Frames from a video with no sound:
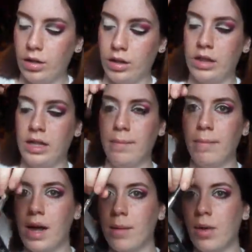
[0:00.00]
The
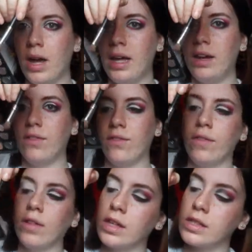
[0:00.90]
bottom red
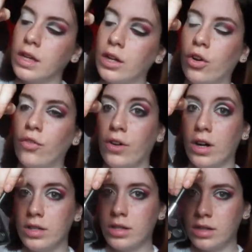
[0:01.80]
is going to go first,